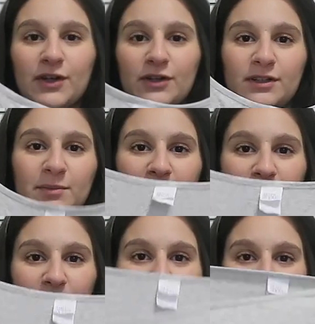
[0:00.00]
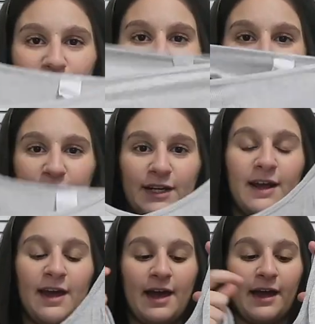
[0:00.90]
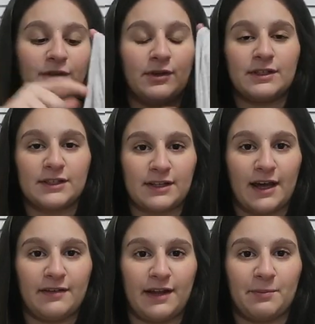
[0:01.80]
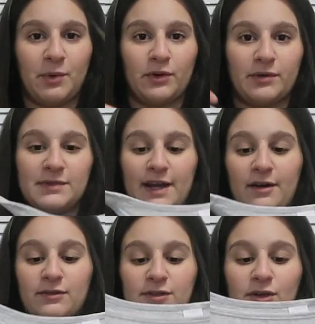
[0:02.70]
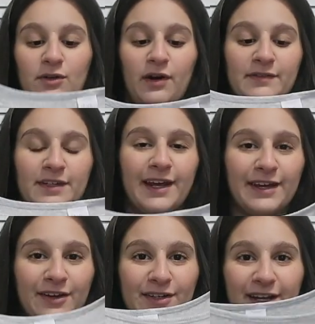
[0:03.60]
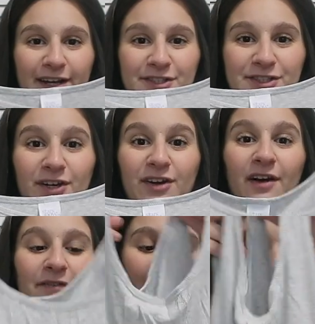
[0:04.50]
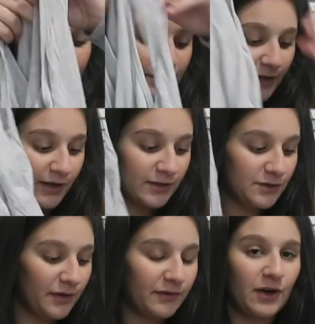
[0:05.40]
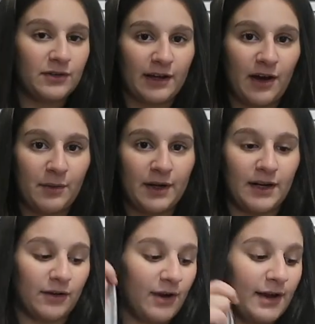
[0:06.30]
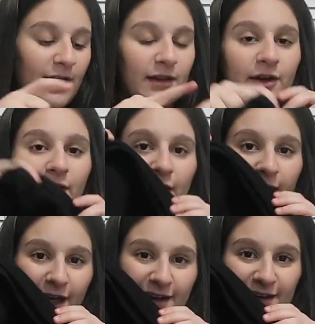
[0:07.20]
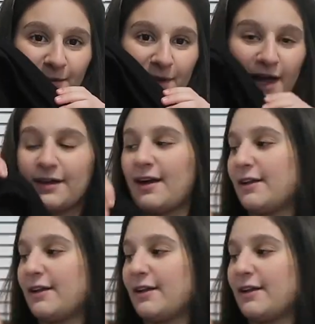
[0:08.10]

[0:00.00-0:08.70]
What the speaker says: for nursing because they're really stretchy and you can just kind of like pull them down so you don't have to take your entire shirt off. So I got 2 of those. I got one in a gray color and in a black